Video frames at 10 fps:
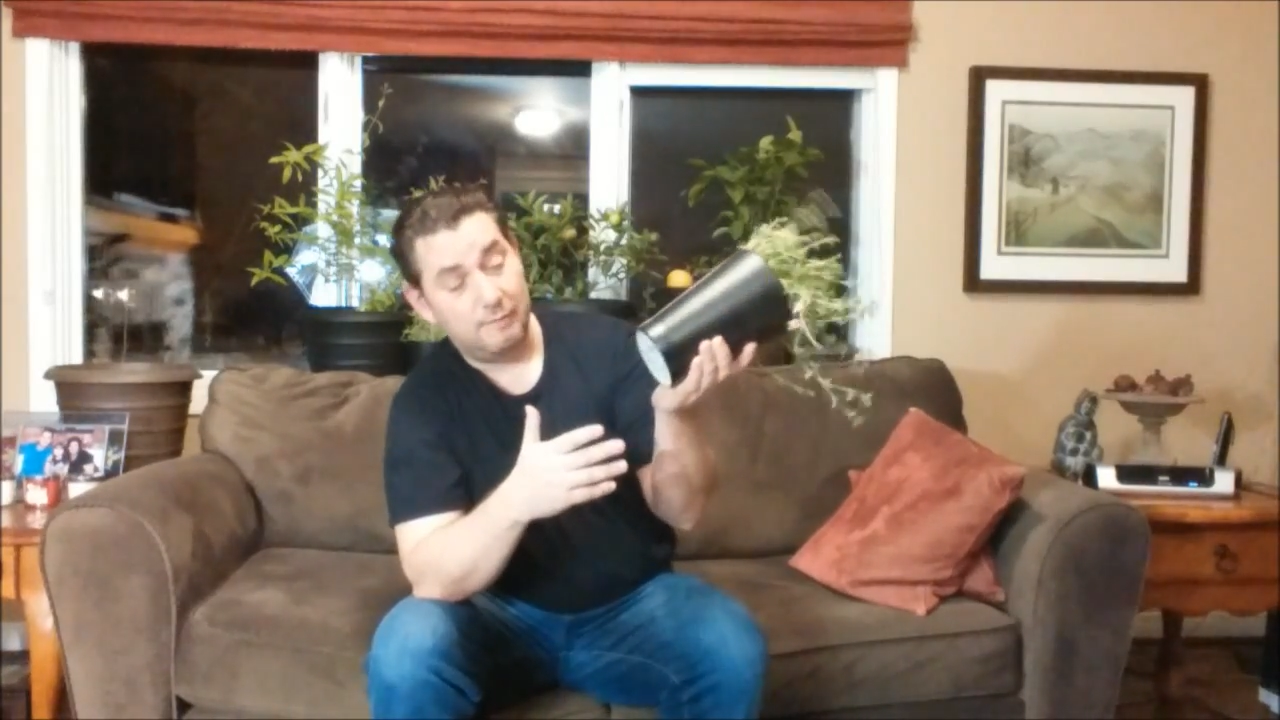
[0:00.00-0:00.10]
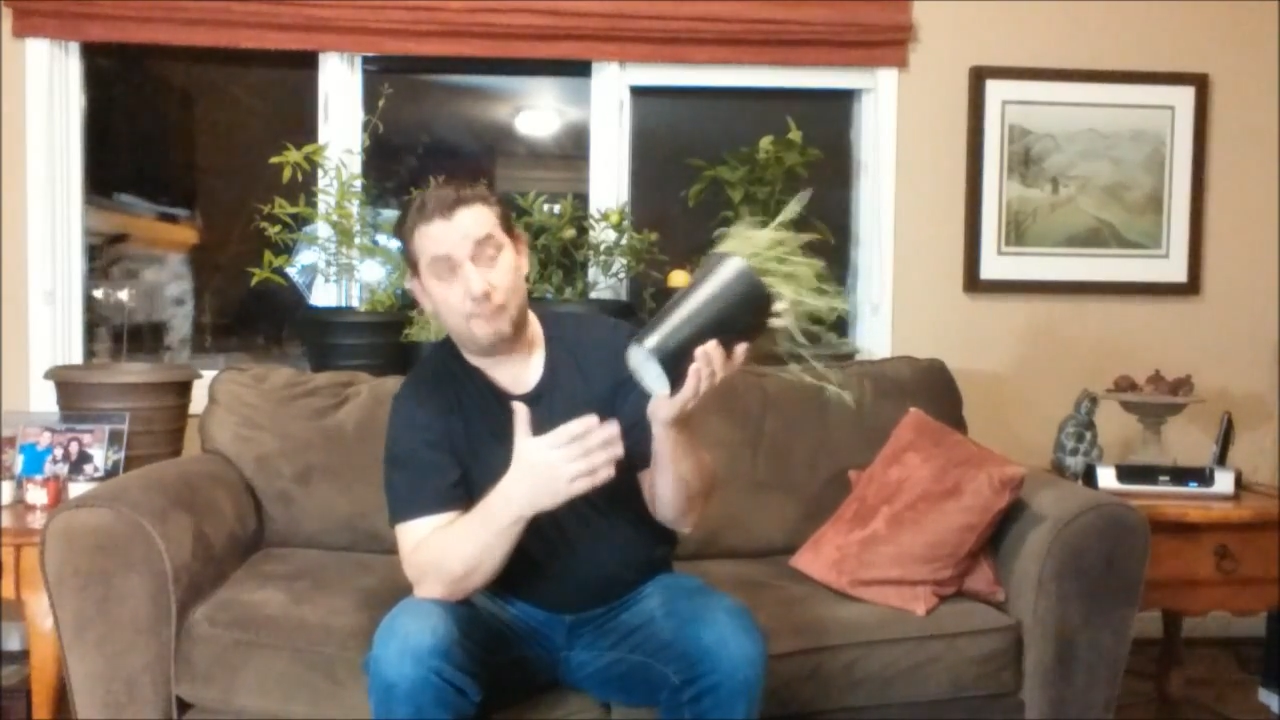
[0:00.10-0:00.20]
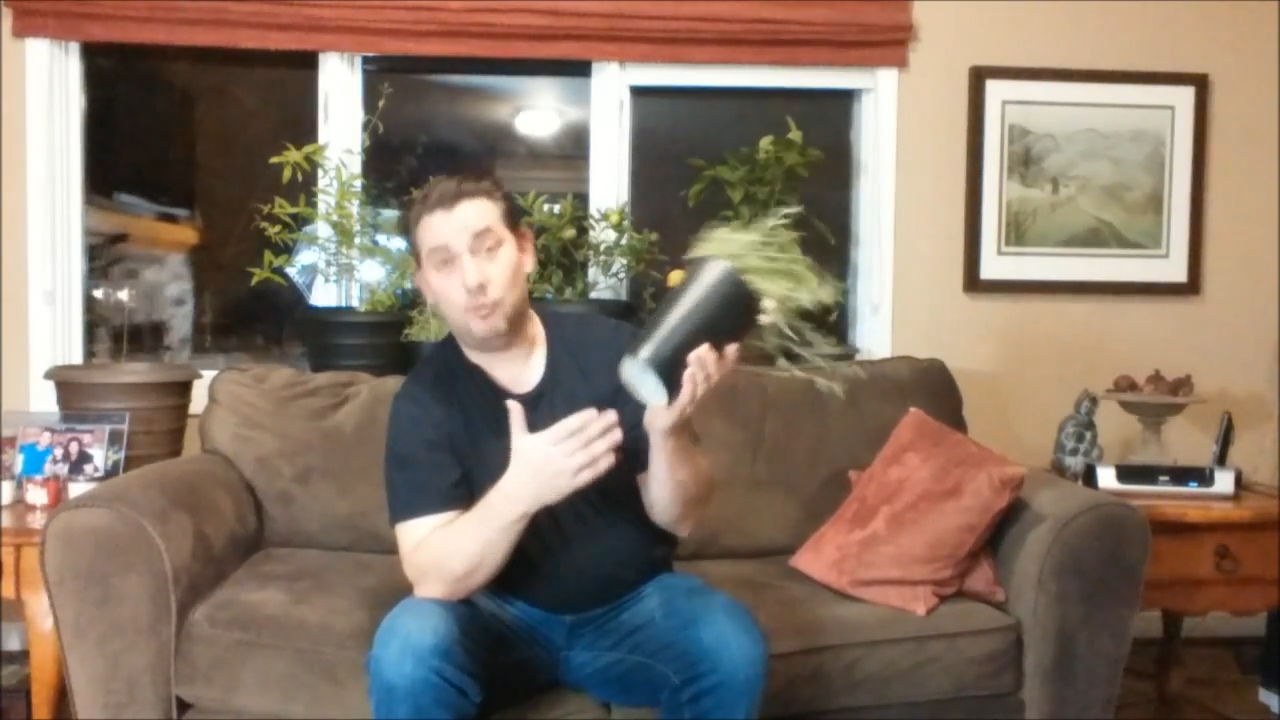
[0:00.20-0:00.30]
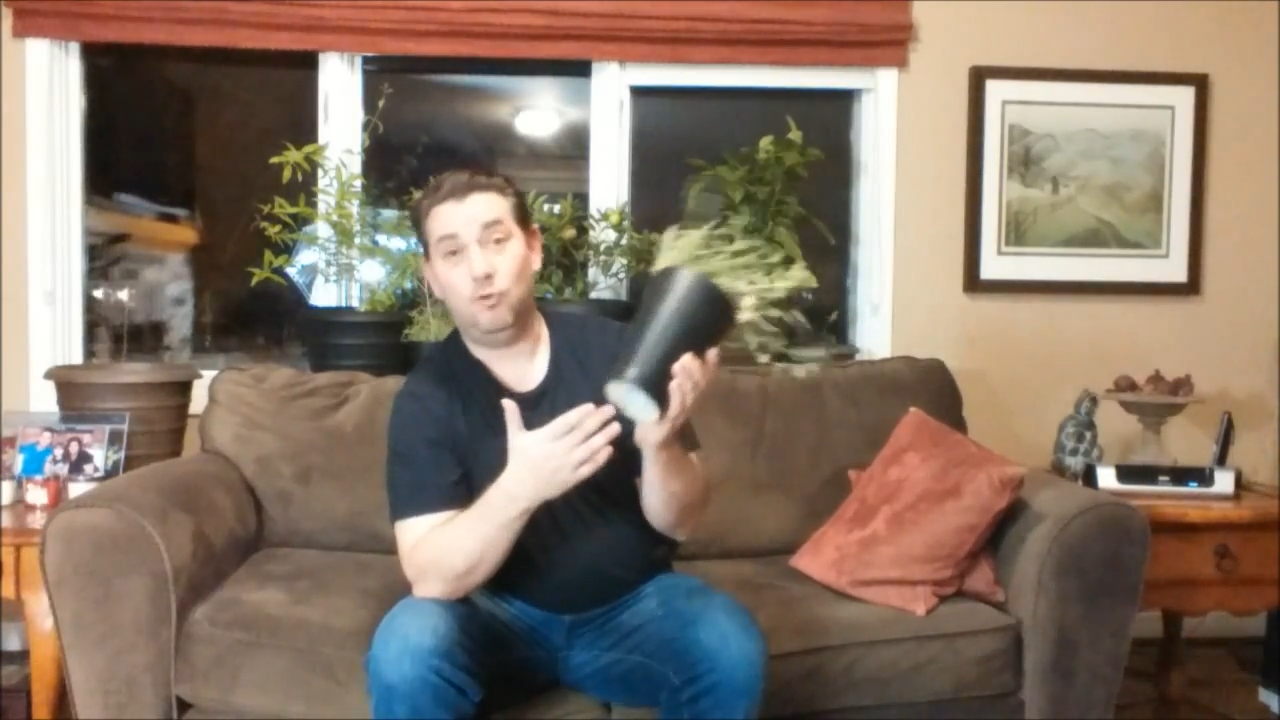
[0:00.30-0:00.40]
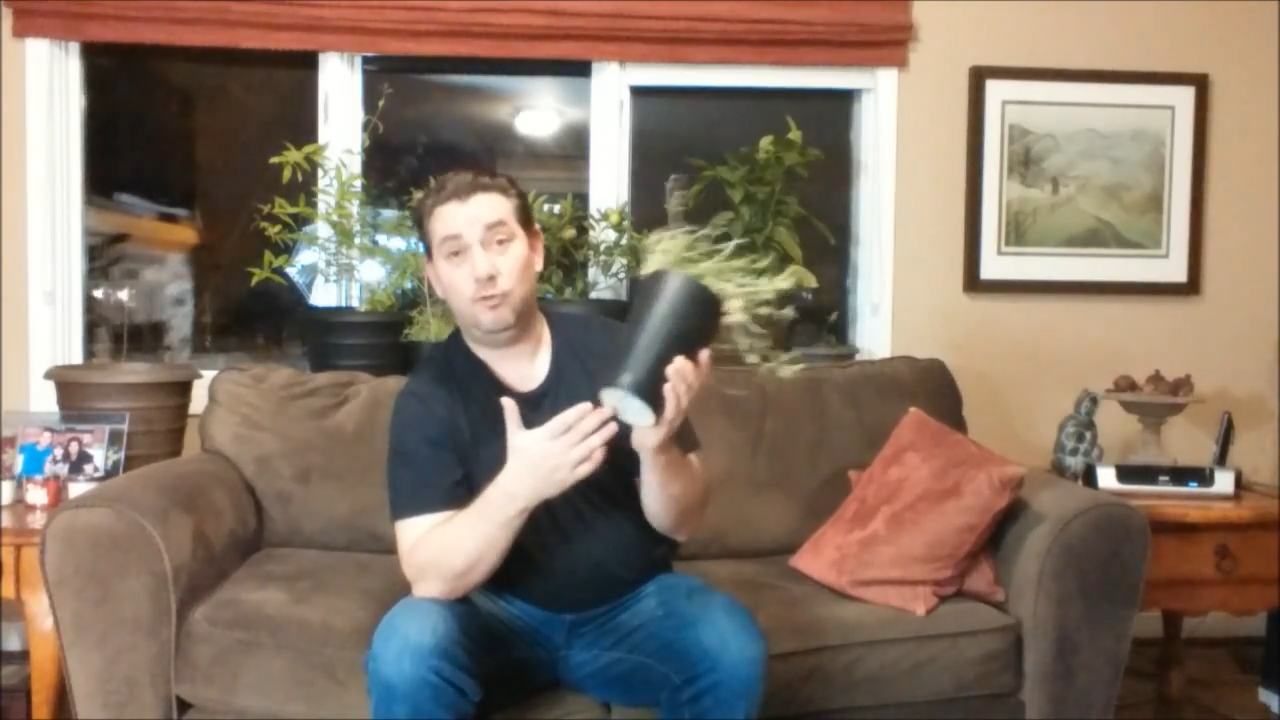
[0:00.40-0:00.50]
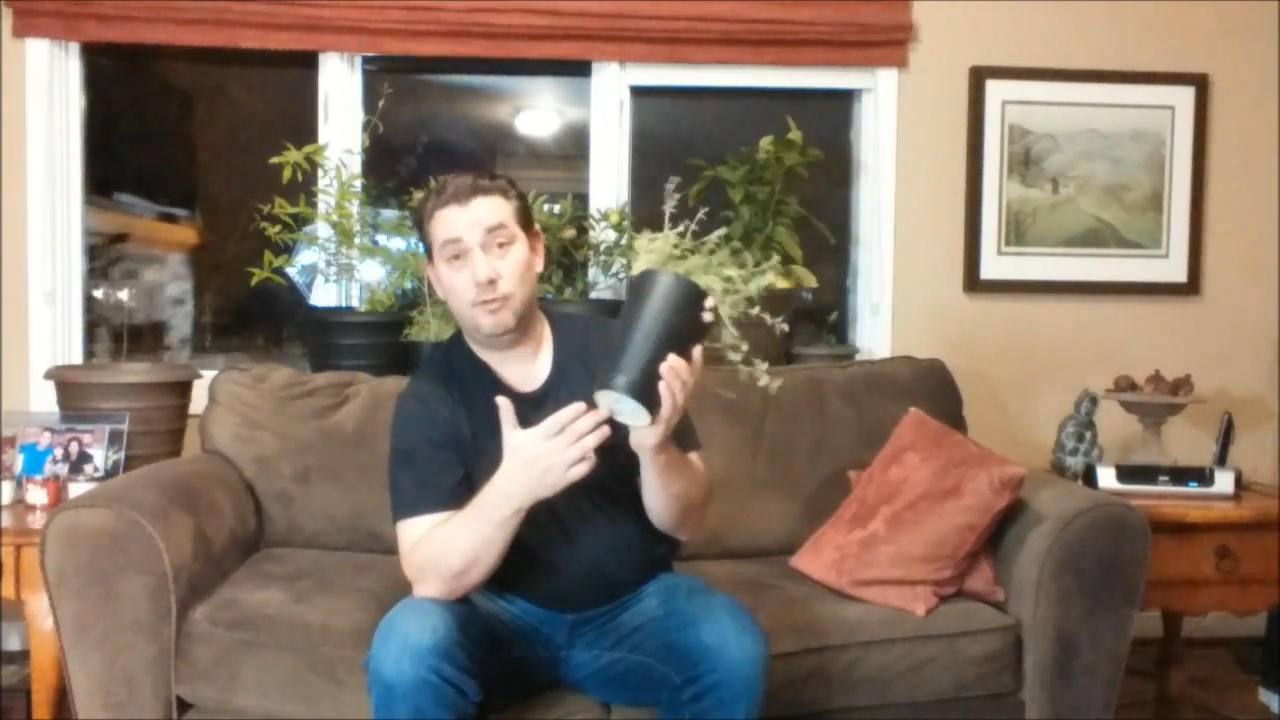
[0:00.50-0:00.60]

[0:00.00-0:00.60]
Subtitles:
have holes in